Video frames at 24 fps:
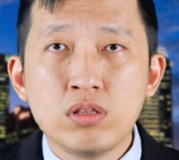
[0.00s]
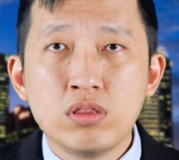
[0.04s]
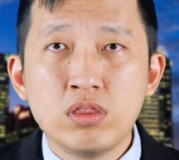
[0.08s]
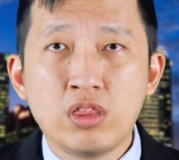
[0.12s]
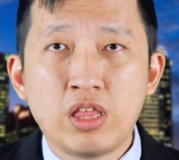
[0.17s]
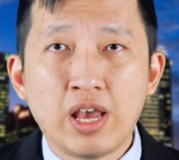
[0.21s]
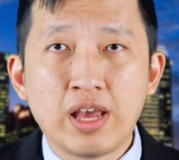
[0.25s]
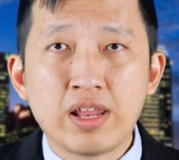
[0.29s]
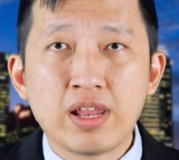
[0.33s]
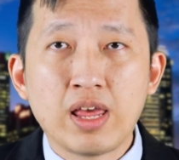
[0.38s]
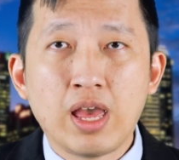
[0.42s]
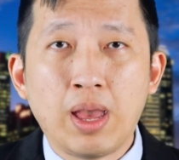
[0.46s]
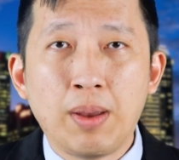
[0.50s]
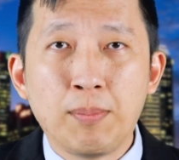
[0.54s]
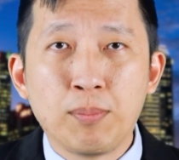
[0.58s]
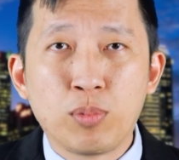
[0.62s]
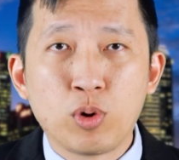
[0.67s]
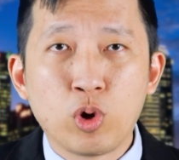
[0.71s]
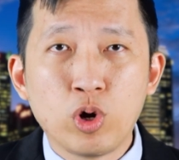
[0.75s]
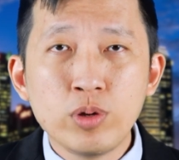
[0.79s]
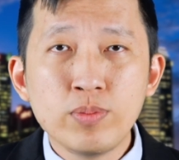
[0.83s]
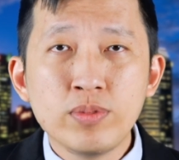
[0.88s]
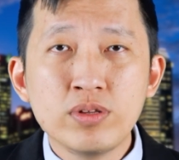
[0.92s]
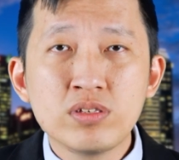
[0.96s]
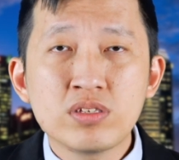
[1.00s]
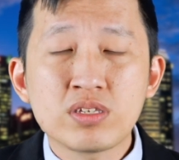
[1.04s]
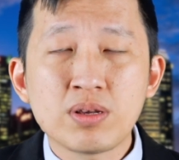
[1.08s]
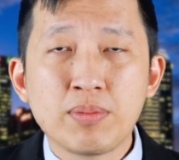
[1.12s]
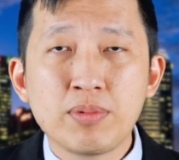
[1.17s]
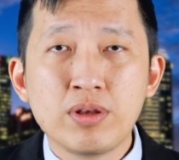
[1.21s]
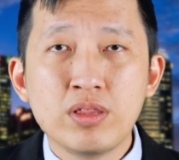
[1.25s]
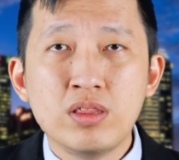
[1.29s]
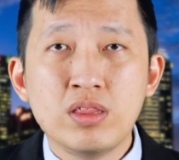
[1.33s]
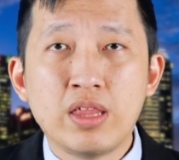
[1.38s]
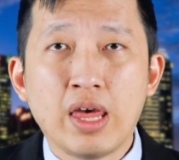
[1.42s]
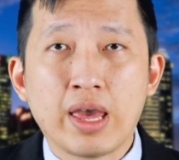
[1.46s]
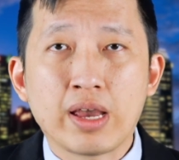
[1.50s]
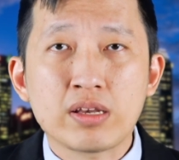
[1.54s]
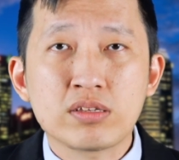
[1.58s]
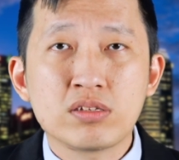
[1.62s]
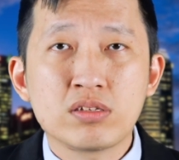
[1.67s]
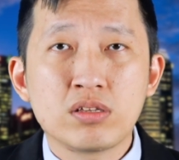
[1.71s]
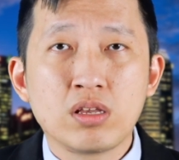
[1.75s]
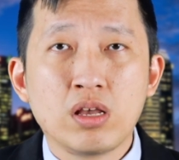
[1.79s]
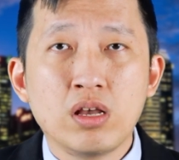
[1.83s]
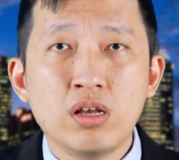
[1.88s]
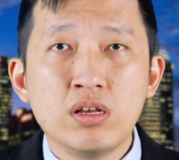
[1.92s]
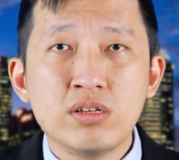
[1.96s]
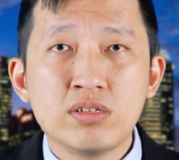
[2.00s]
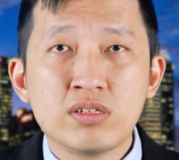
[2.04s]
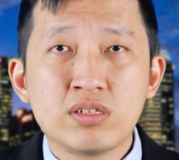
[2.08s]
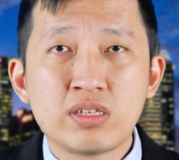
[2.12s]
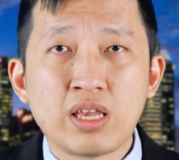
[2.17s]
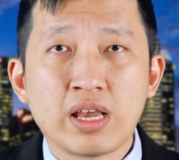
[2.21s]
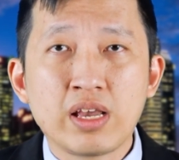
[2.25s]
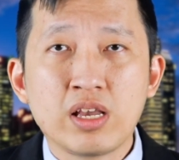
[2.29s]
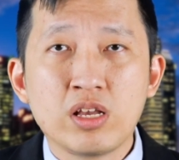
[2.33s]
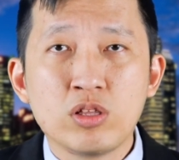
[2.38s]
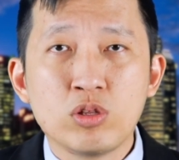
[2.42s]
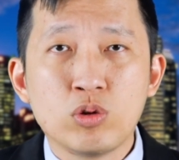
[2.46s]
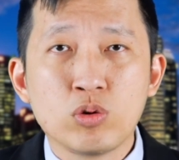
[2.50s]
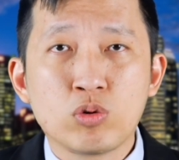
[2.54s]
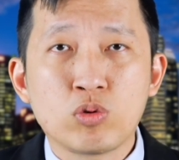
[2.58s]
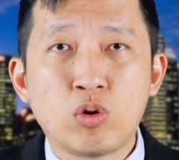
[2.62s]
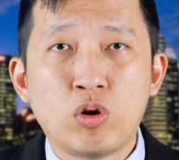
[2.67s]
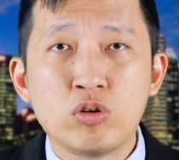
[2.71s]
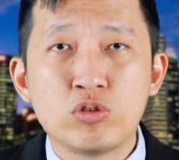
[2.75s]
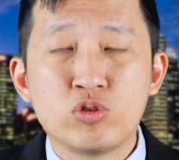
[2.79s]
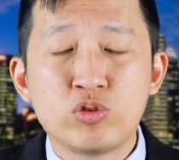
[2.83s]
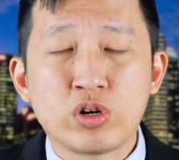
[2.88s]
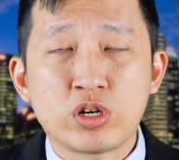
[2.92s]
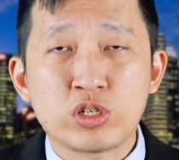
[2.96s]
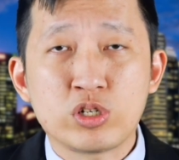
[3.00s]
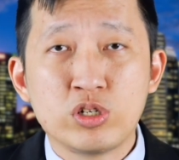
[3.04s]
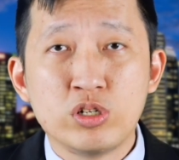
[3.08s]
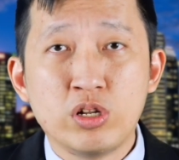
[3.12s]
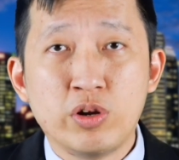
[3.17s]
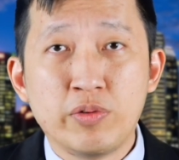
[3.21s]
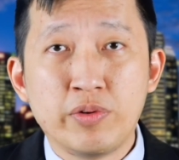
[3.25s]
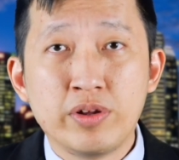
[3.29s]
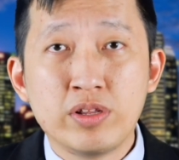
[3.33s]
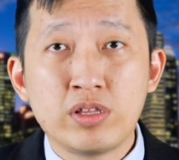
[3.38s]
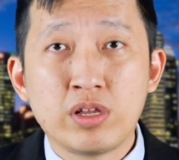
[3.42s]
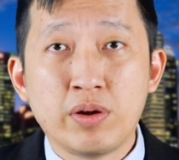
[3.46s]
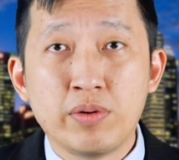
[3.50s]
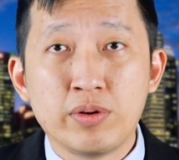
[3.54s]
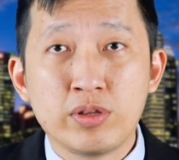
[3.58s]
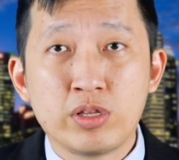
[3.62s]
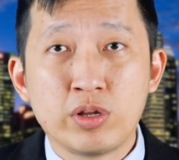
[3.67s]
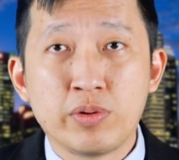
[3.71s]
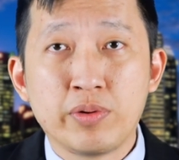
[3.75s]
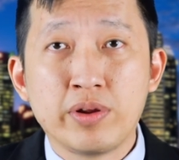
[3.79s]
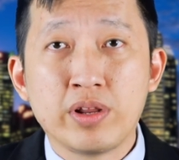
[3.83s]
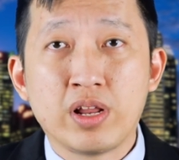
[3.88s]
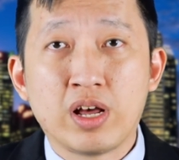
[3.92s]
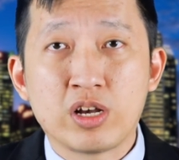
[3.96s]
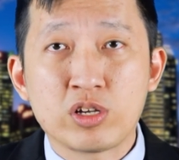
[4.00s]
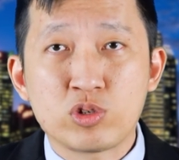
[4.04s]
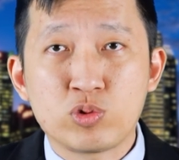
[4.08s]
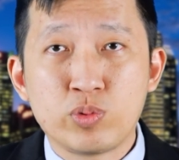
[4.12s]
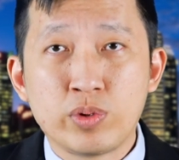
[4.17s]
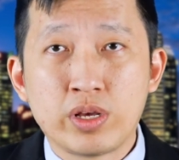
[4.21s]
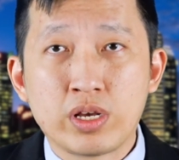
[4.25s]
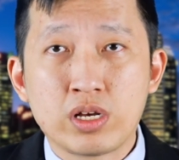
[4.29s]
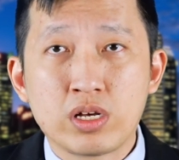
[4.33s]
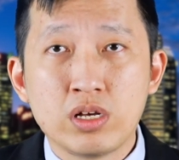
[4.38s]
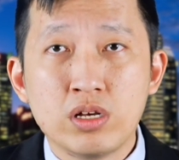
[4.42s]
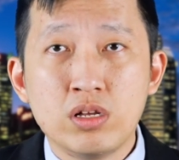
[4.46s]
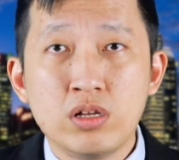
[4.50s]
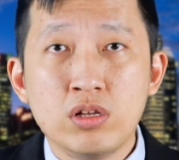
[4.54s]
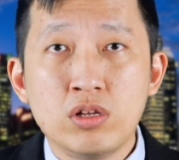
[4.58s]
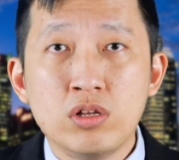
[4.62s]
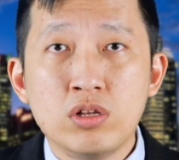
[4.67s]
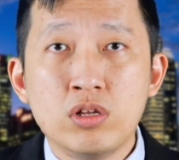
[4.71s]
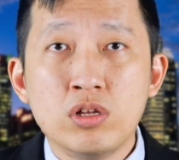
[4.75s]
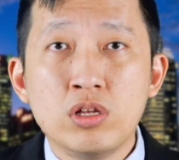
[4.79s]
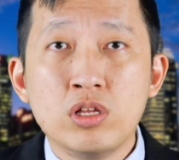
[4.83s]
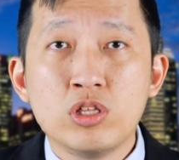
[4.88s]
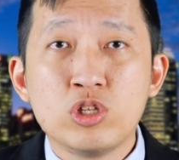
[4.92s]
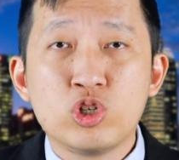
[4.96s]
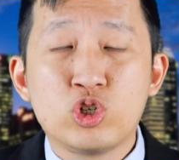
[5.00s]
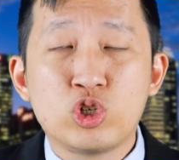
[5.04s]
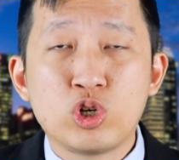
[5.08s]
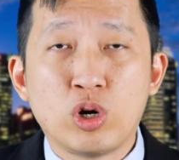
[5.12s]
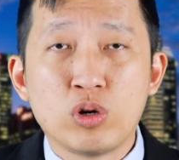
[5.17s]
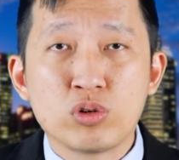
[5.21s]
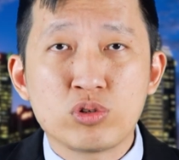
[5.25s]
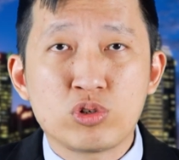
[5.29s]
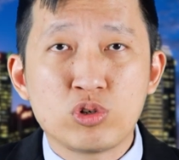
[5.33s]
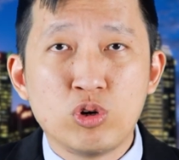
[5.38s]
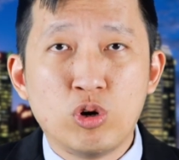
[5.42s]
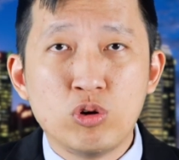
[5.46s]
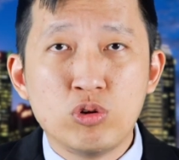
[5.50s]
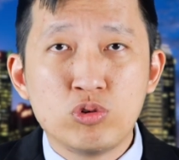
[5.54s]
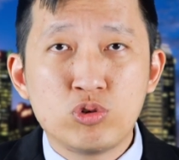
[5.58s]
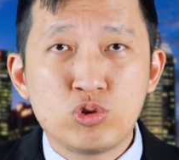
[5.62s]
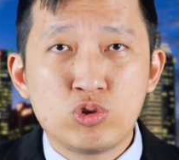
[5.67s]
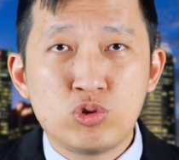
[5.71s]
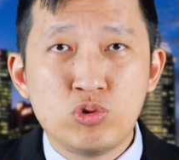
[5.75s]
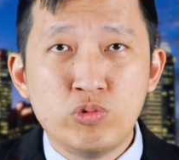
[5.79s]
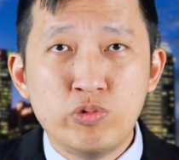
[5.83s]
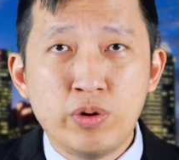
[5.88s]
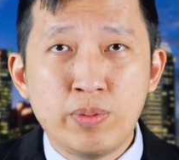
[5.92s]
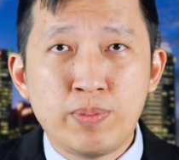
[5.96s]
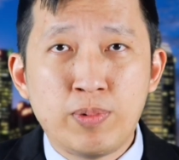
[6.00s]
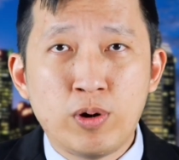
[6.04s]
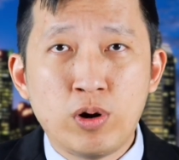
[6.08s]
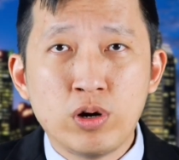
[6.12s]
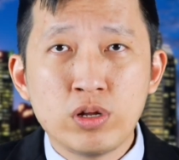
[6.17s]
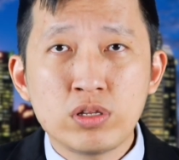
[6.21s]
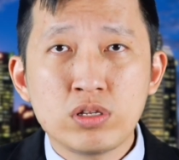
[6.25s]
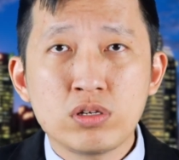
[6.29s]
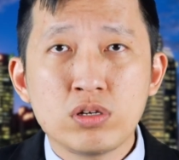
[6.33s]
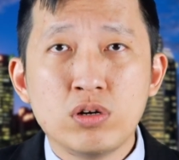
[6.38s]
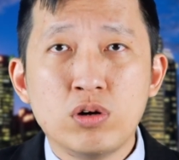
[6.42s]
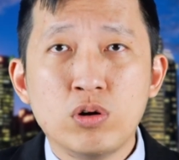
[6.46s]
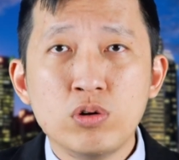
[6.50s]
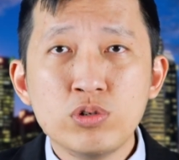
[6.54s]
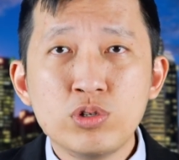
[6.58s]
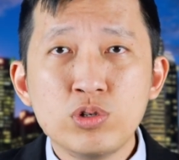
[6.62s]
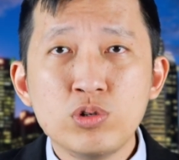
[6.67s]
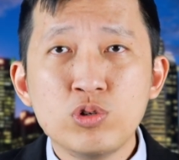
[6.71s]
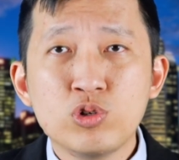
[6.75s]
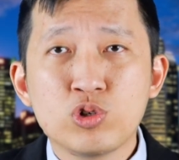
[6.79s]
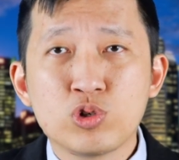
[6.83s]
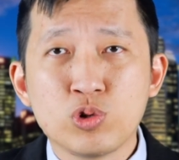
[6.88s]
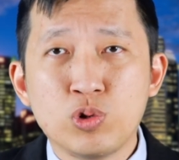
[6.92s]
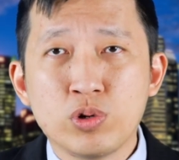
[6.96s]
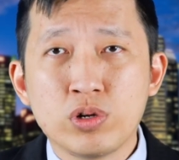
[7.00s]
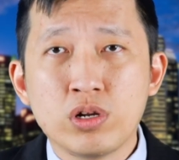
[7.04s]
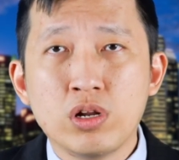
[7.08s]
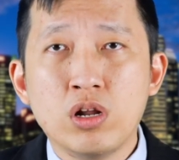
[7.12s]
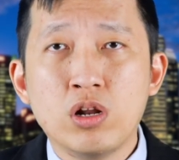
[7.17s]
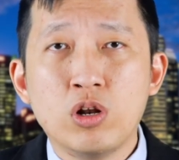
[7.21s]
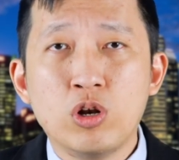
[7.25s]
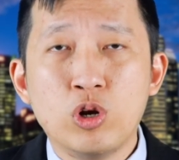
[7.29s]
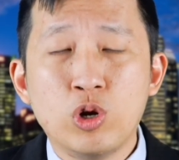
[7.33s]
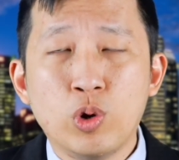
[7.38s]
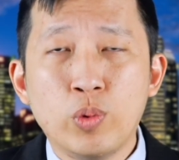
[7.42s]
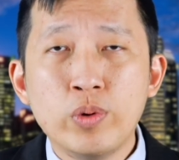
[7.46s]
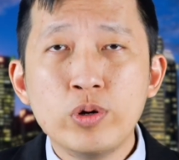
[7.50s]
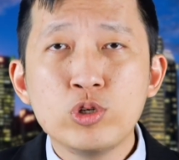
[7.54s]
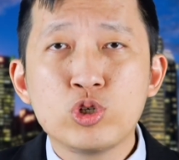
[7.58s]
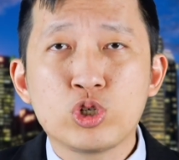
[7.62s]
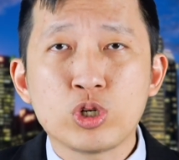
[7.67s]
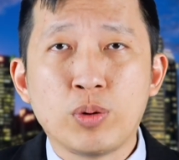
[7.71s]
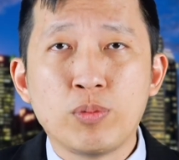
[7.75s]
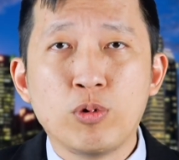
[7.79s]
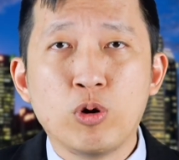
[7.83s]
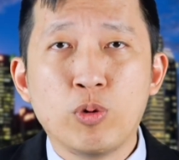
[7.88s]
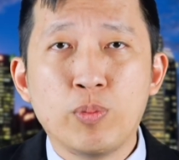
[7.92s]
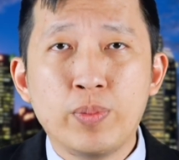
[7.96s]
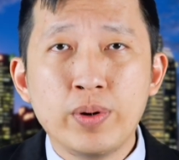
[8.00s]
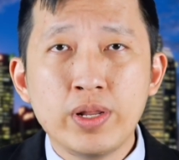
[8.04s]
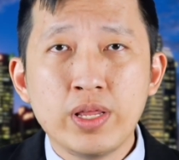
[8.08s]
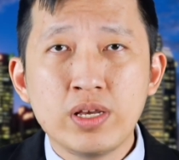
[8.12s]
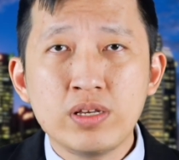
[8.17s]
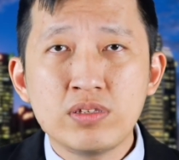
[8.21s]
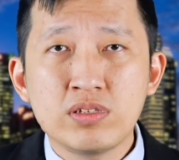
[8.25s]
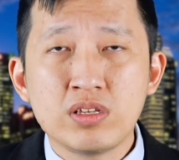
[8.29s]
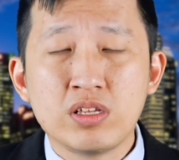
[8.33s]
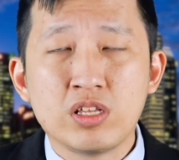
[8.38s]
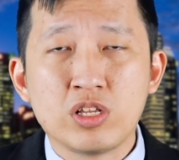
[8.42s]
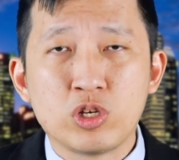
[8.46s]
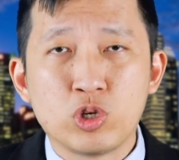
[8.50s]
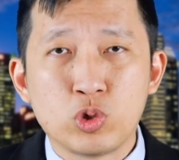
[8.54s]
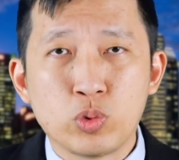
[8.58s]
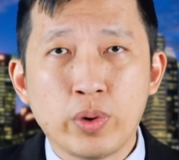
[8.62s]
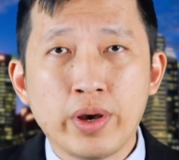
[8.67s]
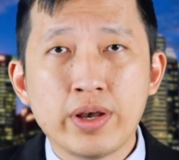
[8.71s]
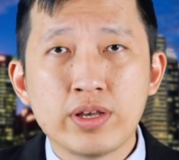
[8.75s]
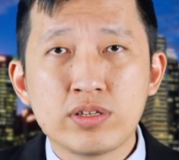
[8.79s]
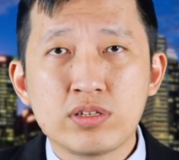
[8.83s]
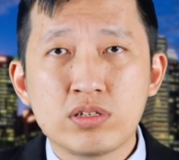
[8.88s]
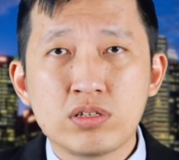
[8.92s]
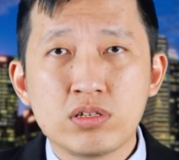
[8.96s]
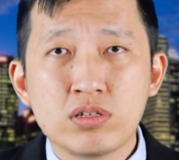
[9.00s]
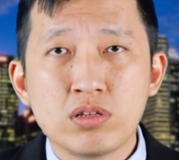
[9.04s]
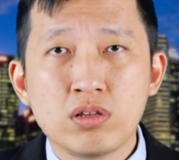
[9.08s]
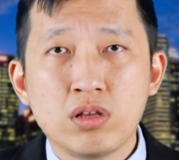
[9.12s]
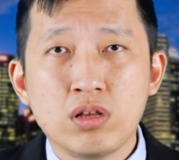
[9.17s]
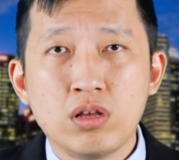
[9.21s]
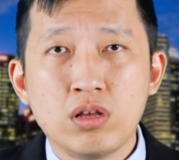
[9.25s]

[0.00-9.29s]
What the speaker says: that employment subindex sank into contractionary territory last week. Jobs report also showed lower job openings in the US.